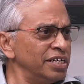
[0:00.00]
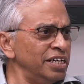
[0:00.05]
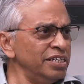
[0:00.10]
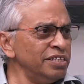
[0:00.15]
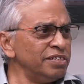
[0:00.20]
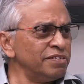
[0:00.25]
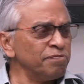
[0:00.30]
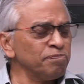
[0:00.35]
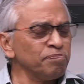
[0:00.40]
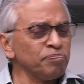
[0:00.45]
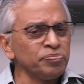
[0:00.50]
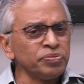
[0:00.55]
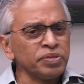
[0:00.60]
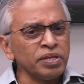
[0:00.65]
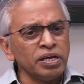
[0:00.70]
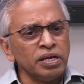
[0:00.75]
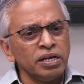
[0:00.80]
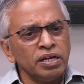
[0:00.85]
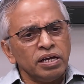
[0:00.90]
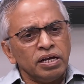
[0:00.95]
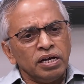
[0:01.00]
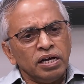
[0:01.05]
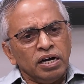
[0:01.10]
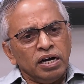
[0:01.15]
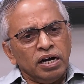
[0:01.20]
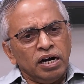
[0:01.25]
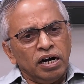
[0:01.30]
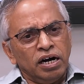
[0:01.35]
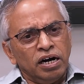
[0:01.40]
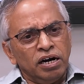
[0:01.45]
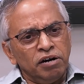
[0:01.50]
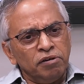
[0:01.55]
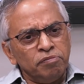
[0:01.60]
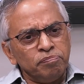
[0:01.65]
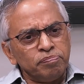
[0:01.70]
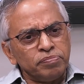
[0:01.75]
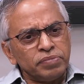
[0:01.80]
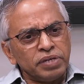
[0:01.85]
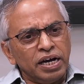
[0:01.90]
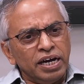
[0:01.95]
Right?
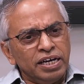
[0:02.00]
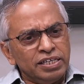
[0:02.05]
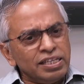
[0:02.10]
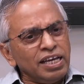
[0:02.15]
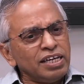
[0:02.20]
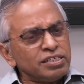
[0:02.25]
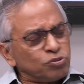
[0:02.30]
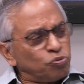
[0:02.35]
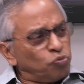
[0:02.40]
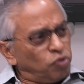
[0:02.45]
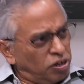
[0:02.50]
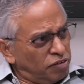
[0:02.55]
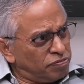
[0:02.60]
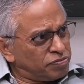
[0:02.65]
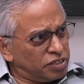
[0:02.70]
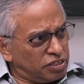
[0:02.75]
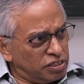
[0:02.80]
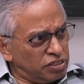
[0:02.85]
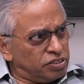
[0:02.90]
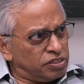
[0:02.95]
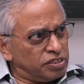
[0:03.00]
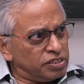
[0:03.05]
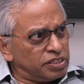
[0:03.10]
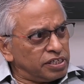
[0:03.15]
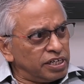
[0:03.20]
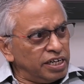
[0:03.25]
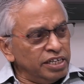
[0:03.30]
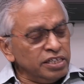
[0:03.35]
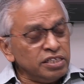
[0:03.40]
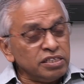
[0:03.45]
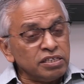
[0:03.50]
And that's one of the reasons, right?